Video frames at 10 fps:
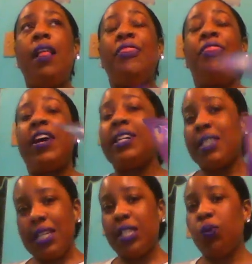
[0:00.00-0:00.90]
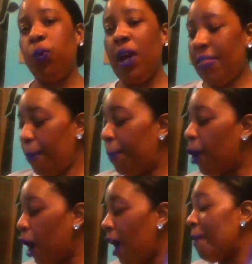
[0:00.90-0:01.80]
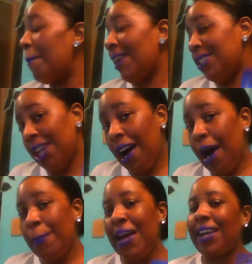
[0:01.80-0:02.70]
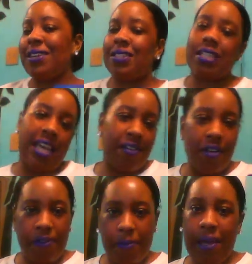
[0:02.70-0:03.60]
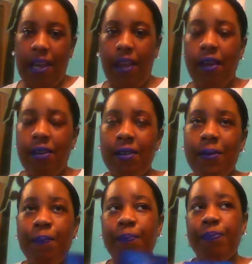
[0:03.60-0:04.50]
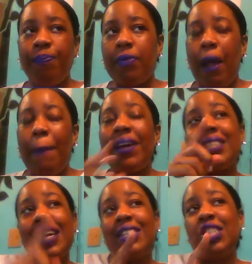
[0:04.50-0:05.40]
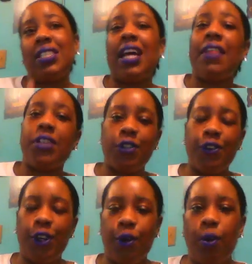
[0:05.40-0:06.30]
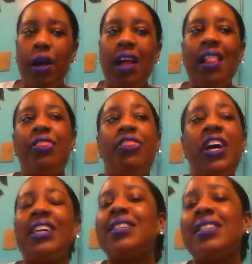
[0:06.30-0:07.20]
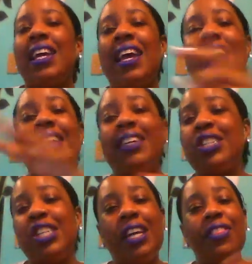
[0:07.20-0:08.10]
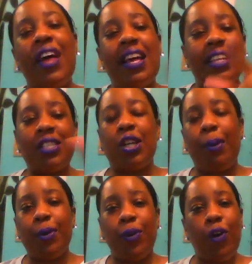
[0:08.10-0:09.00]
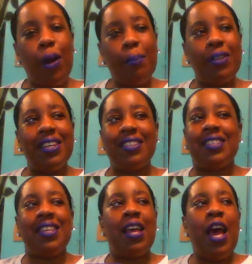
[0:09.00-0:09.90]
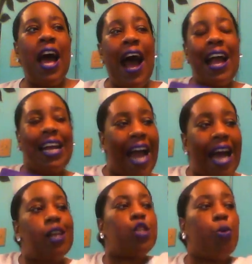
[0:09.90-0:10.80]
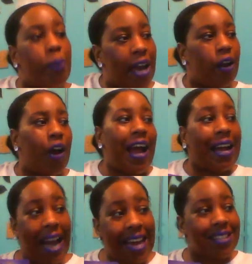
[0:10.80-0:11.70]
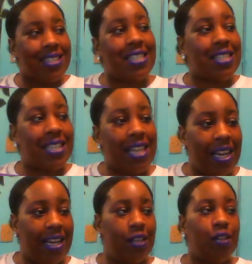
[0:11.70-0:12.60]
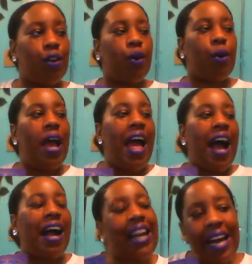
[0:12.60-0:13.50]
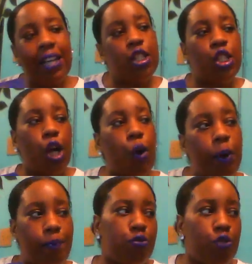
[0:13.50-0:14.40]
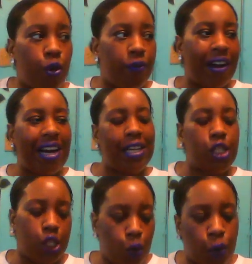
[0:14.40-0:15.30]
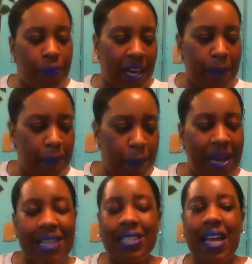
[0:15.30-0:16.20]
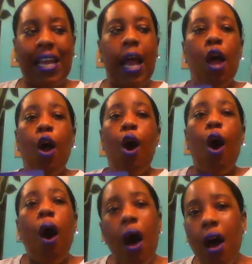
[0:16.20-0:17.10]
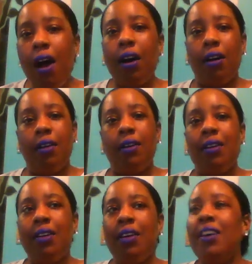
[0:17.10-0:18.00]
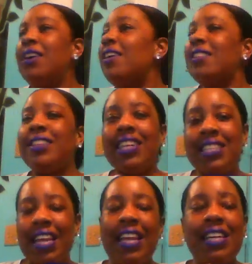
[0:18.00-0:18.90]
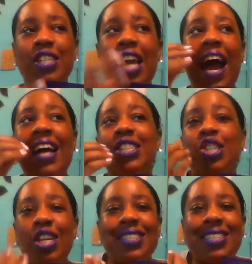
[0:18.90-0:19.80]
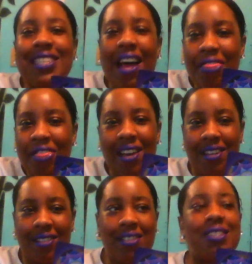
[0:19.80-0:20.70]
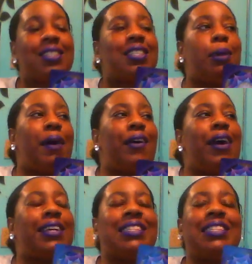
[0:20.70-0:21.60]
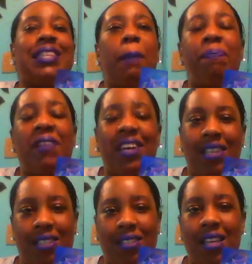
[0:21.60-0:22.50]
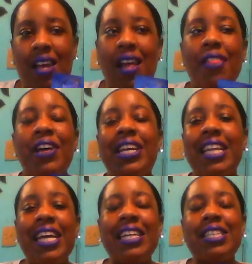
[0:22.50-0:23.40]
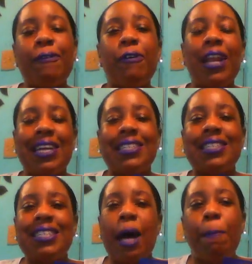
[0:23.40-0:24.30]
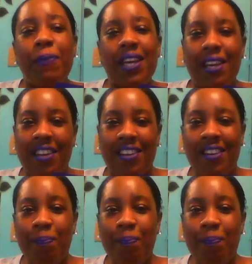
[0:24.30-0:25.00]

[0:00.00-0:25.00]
This is with the part of my job that gets scary for me because I just said this for you. This energy that is going on, this I gotta do better. I gotta succeed. You know, I gotta show and prove. I gotta show them that I'm the best. Like, ah, uh, this energy. I just said this. This is about acceptance. The need to feel accepted.